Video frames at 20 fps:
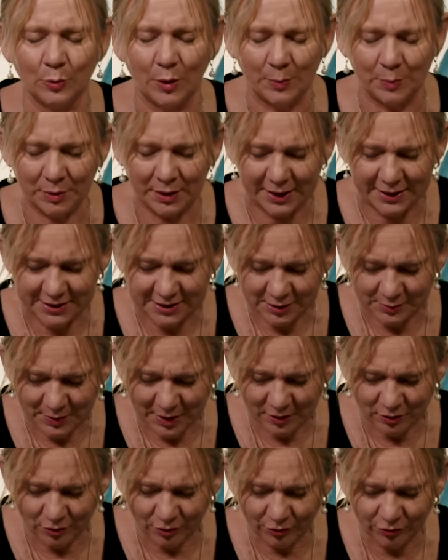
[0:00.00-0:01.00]
We place them
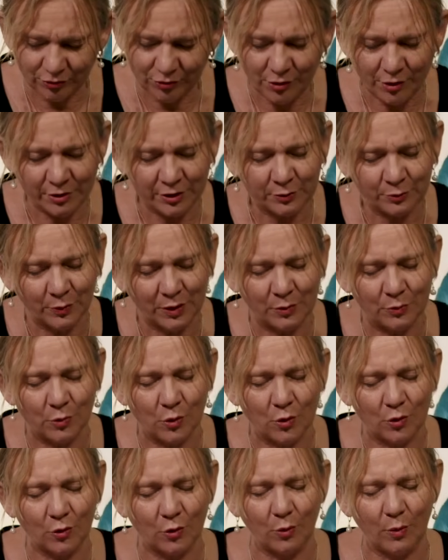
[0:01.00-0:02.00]
at Your throne and we
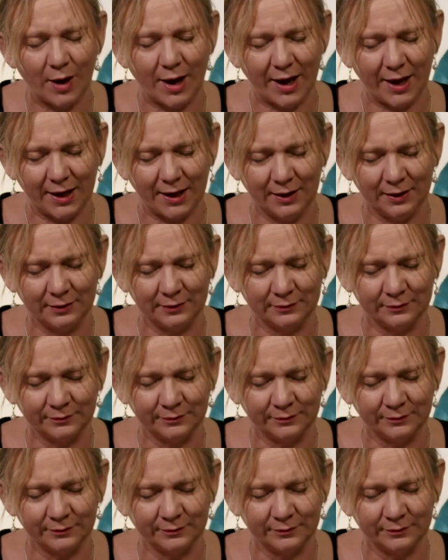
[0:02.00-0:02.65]
walk away,